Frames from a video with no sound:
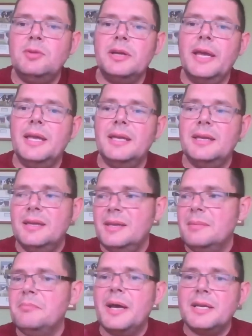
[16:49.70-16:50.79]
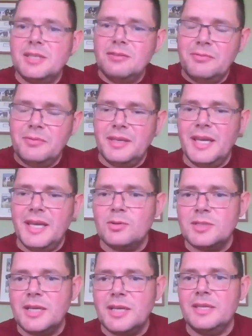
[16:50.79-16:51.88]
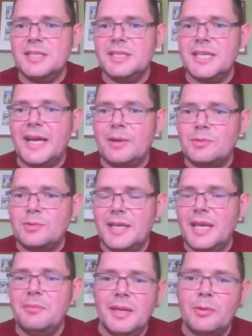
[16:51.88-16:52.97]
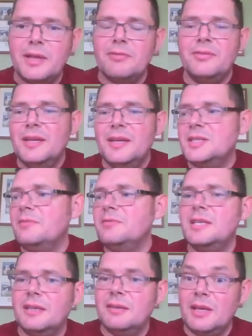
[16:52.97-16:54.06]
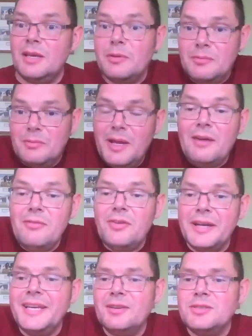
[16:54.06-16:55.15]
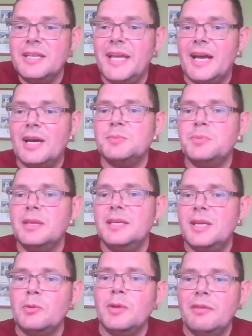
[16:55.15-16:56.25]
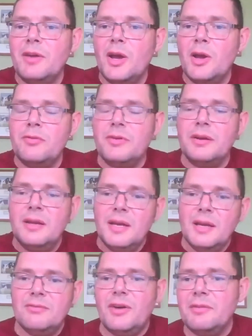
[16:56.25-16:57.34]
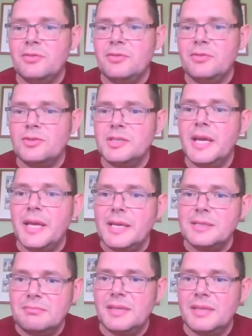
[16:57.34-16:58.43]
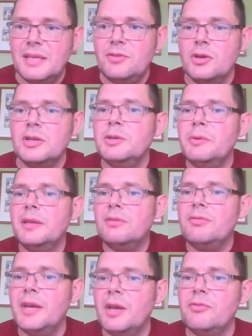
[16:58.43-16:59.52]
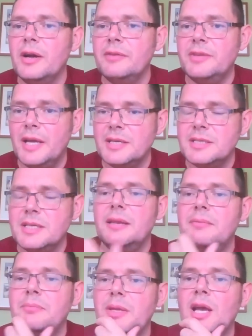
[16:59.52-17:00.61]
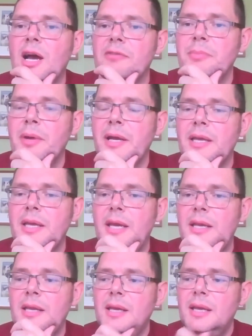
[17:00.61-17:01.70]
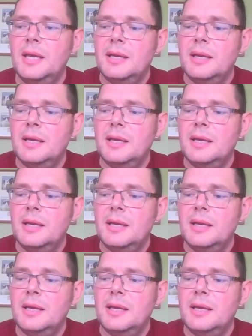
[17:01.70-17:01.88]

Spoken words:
I'm not getting massive yields out of these cows that keep, you know, give 17. You know, we have high yielding cows, but they don't give it over 500 days. They've got to do it in 305 days and then be calving back again.